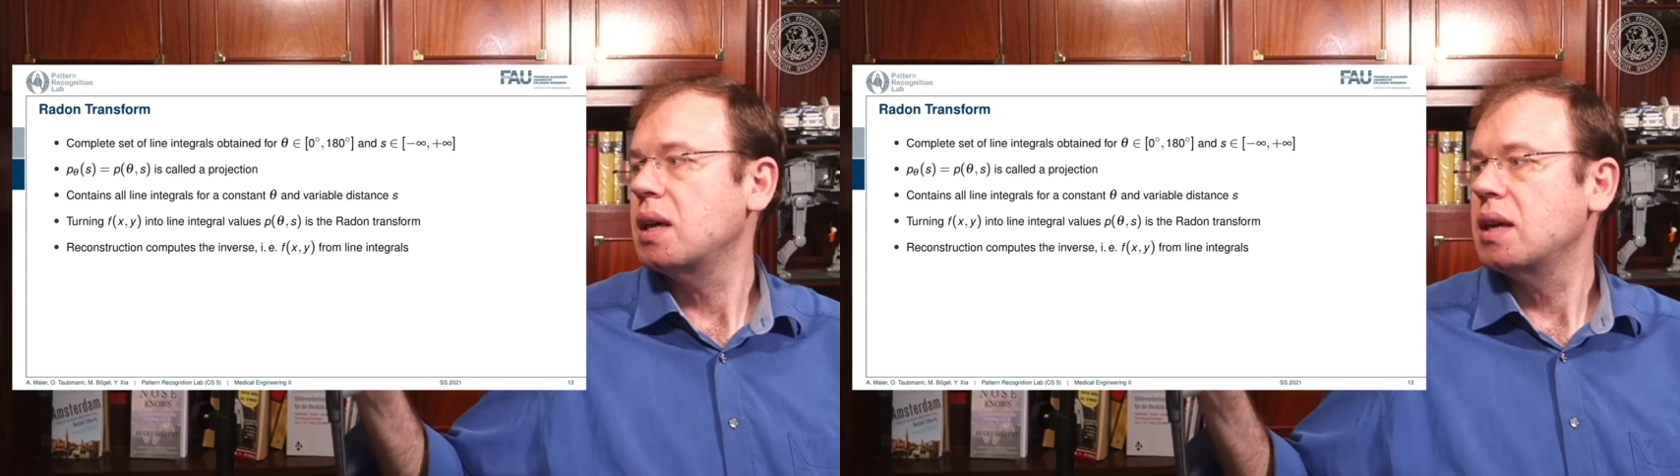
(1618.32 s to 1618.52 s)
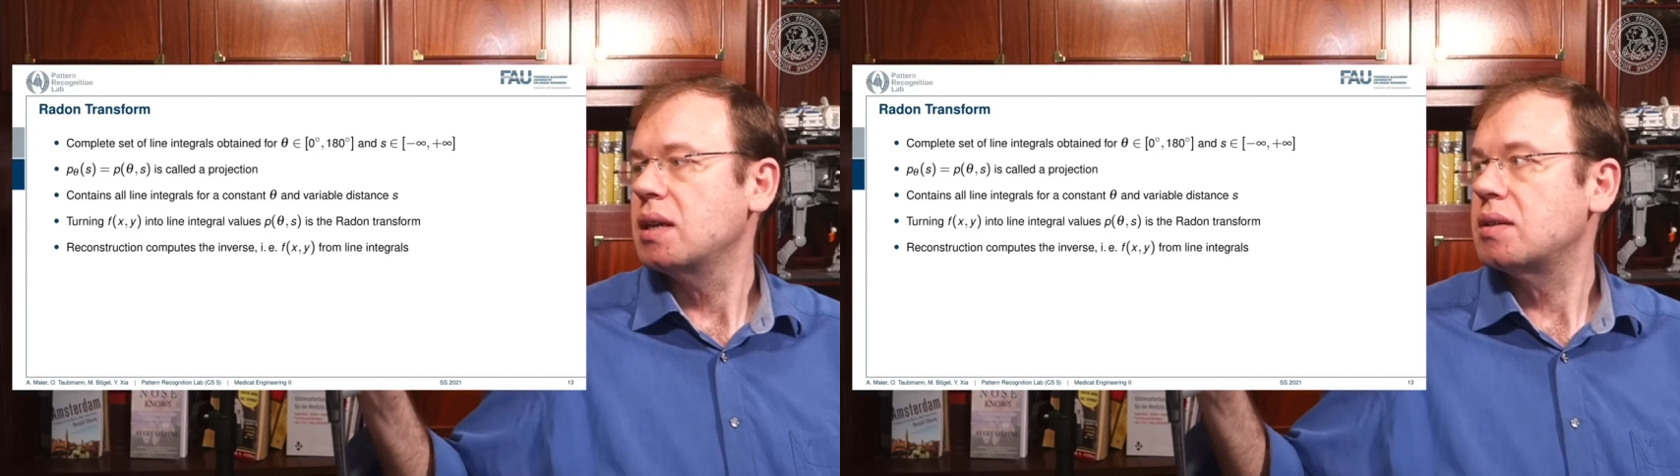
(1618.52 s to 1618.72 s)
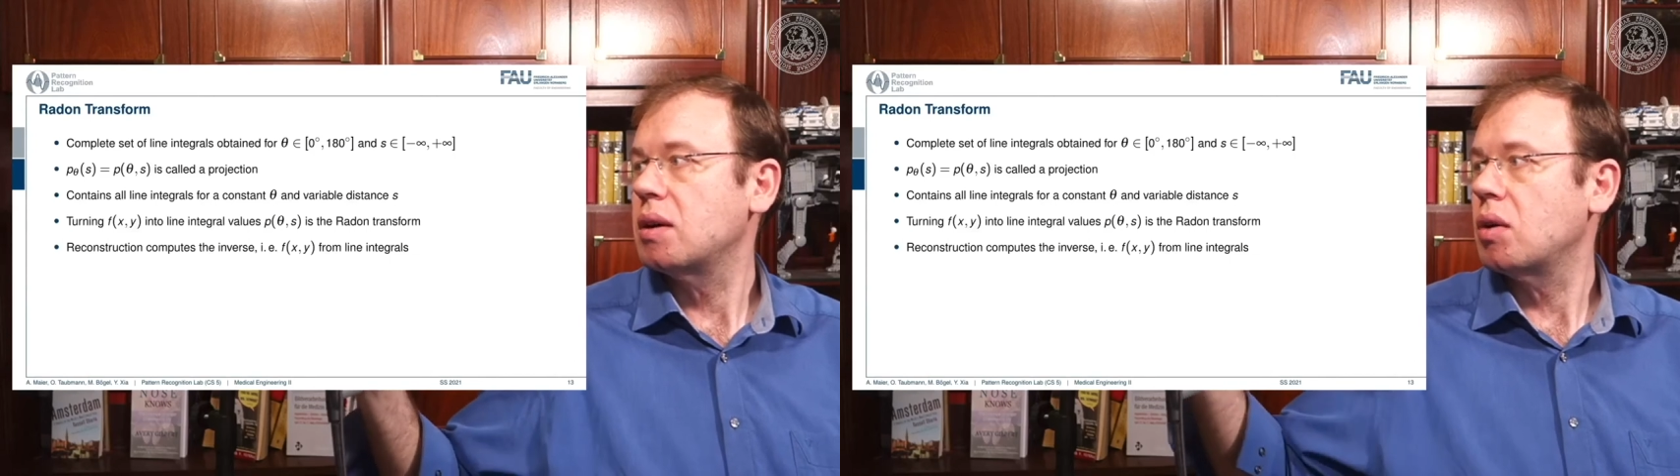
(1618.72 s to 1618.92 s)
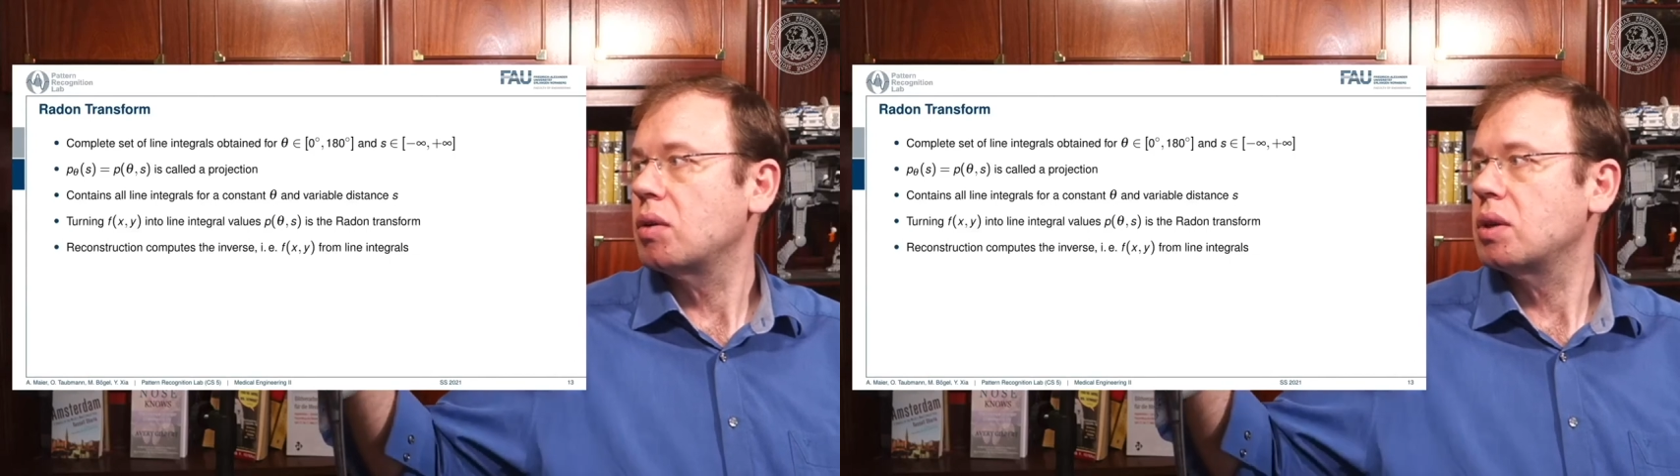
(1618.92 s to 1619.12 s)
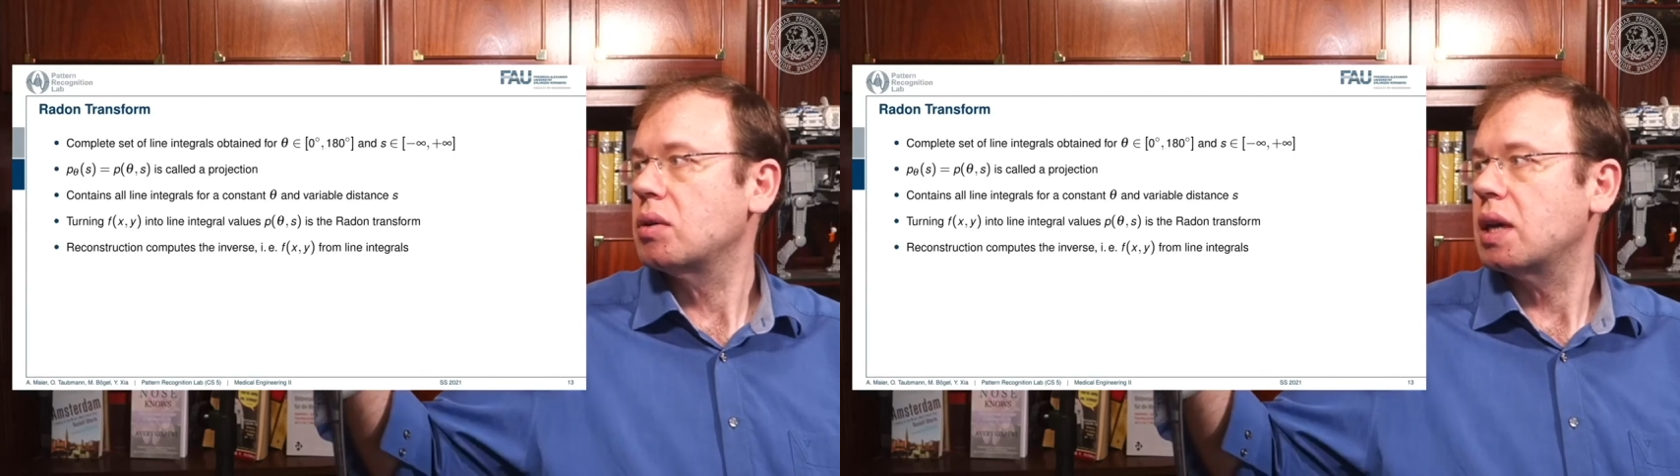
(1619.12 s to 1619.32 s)
So
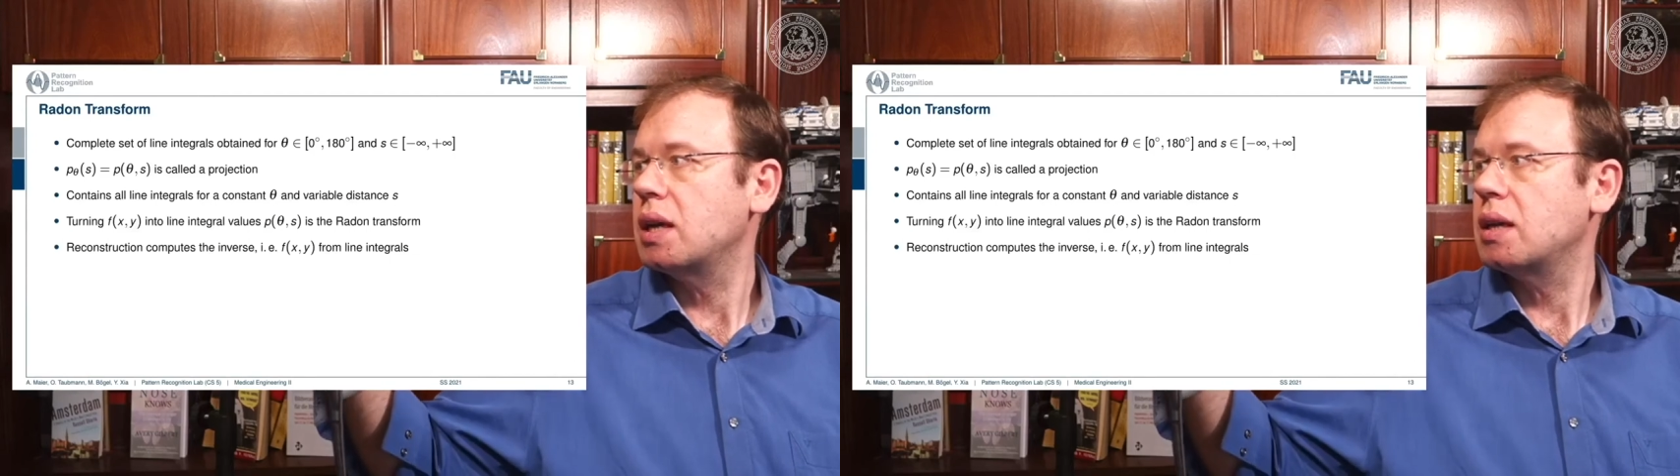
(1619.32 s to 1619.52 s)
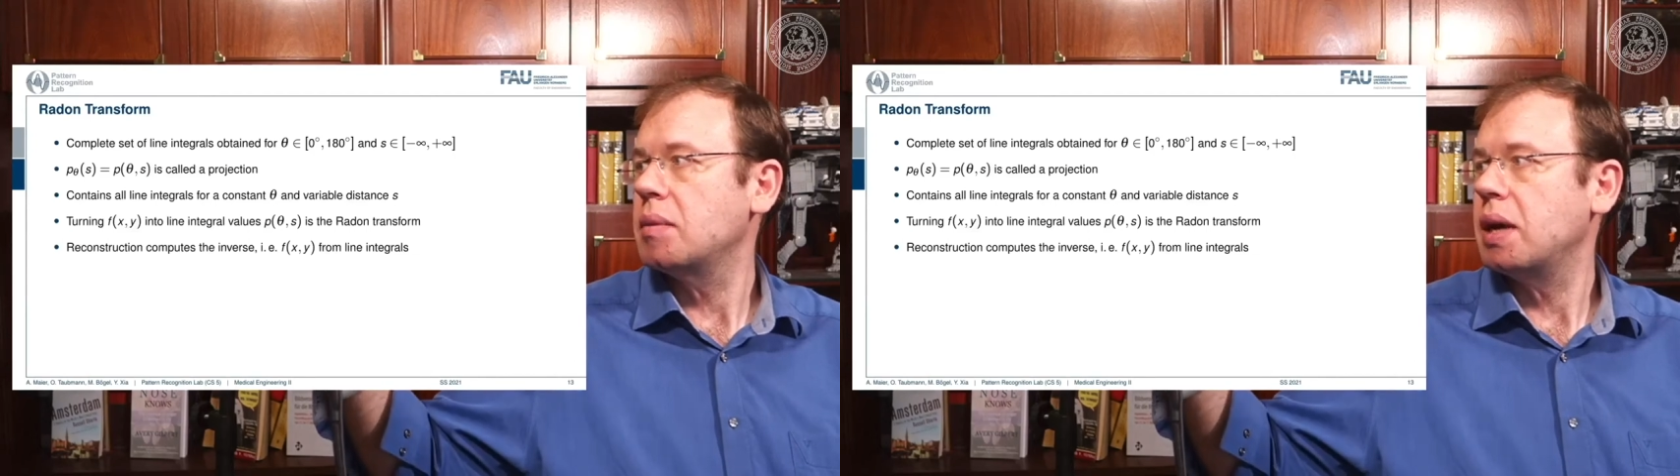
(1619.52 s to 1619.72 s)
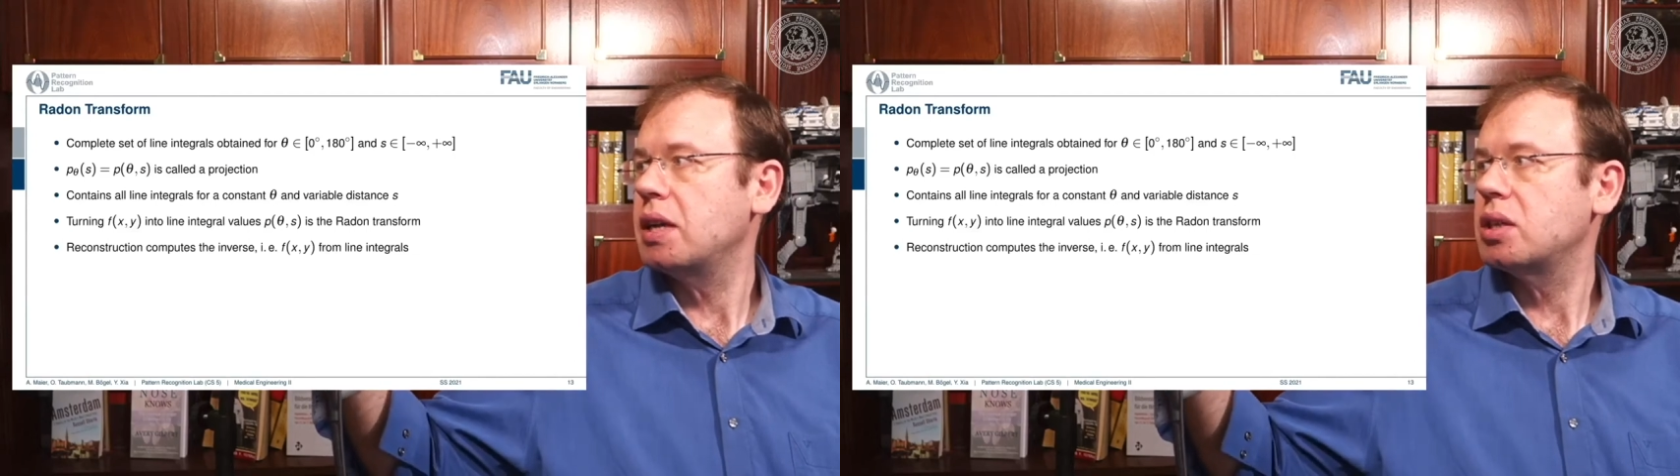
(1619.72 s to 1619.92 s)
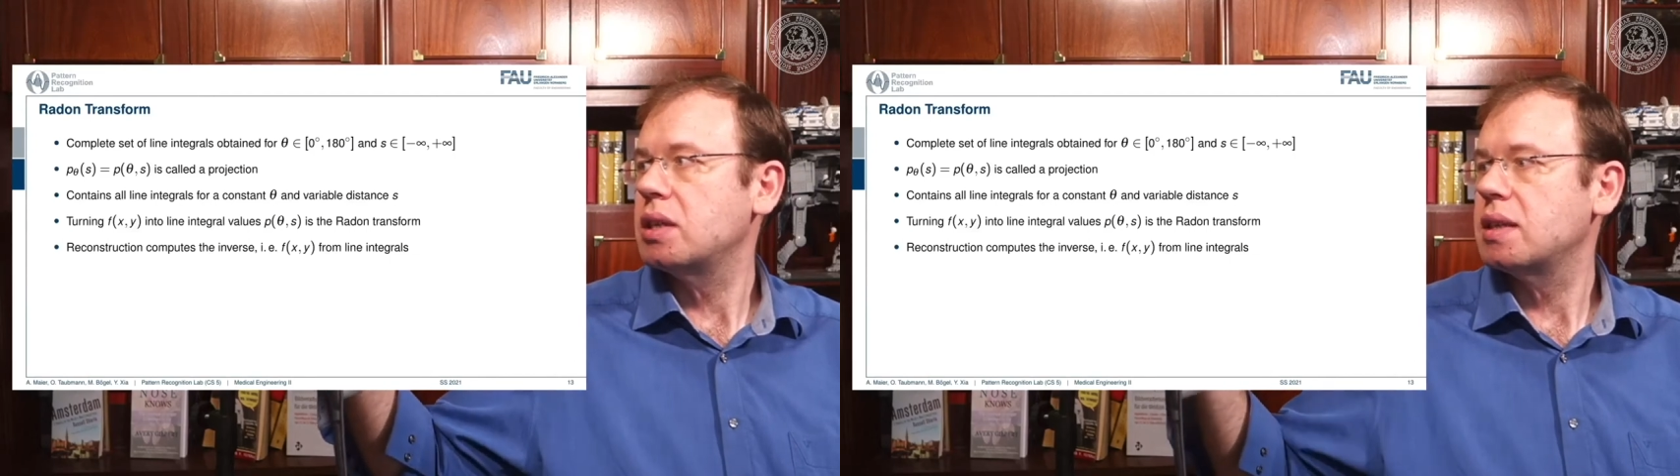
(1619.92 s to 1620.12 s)
you can imagine